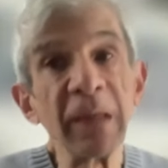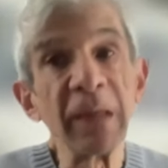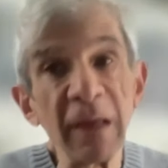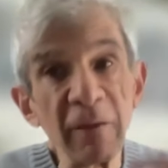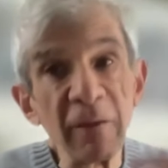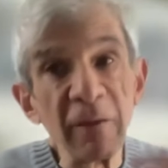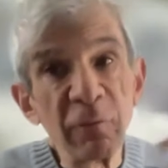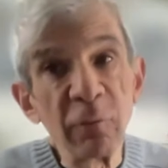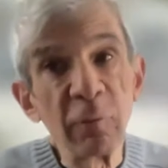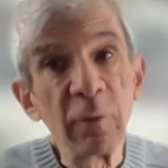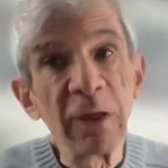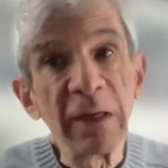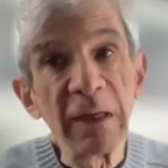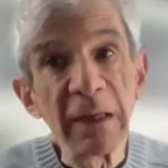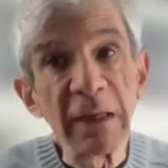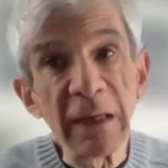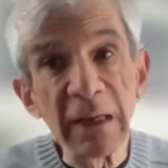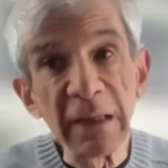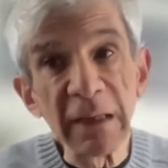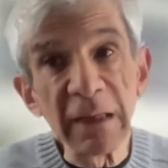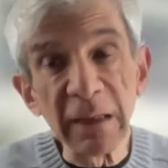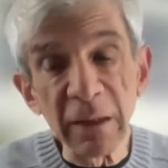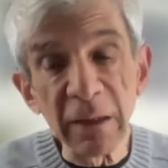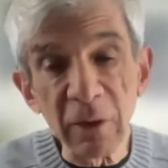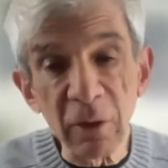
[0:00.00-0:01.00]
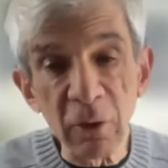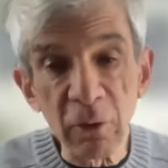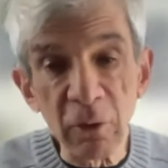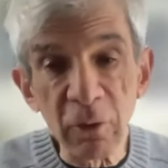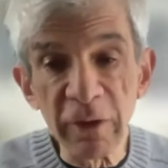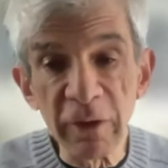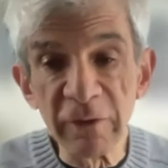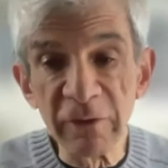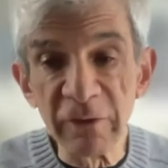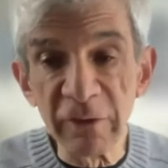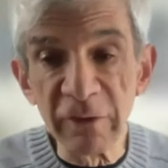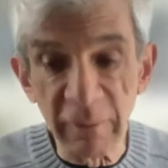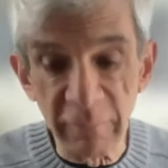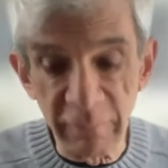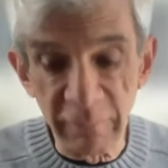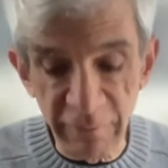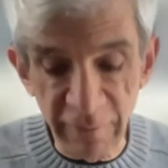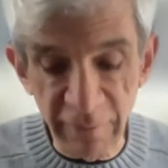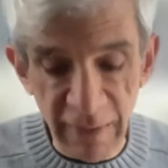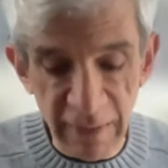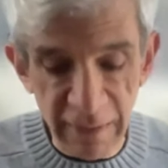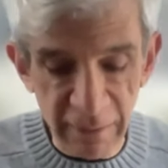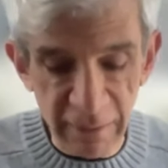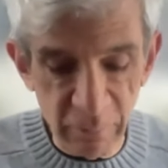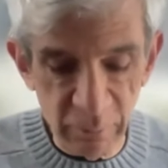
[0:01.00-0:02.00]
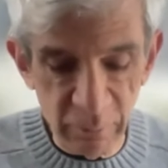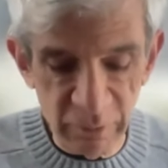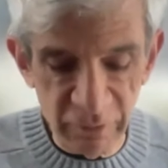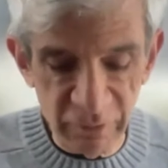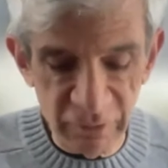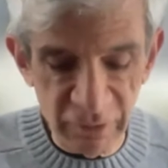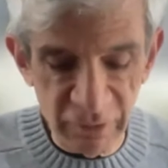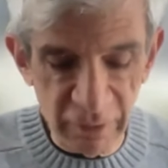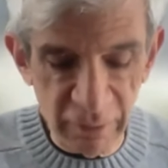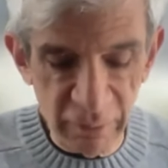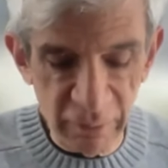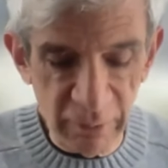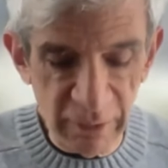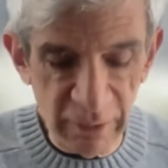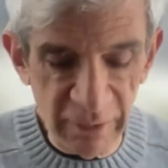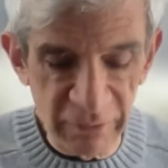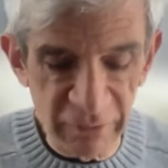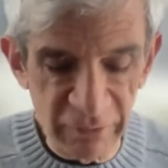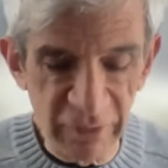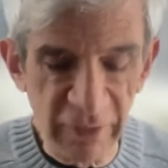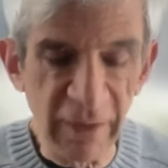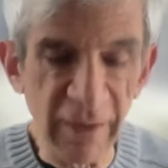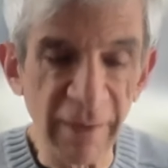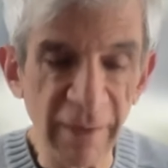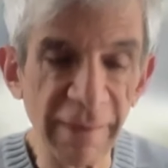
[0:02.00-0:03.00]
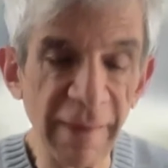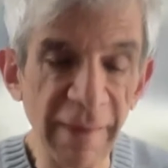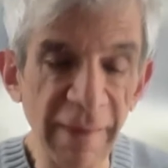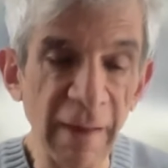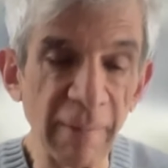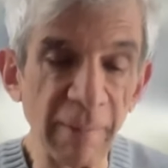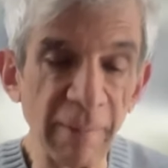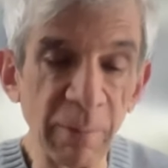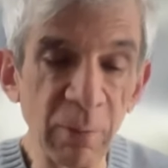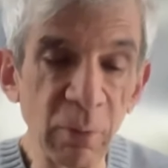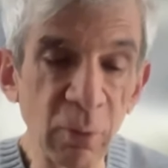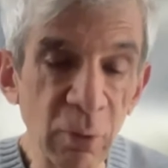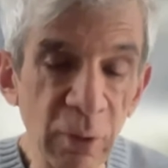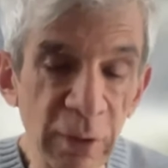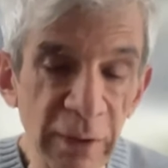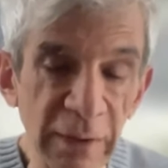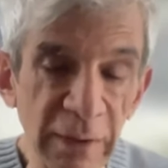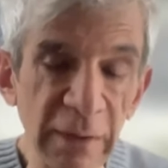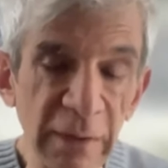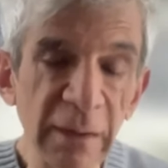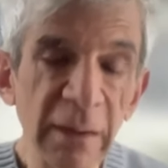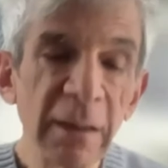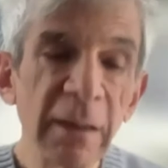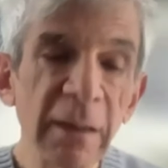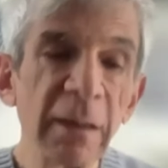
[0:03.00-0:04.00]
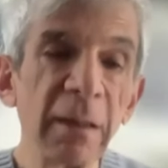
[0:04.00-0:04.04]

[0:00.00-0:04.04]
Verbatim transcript: if we can encourage lymphatic regeneration at that point,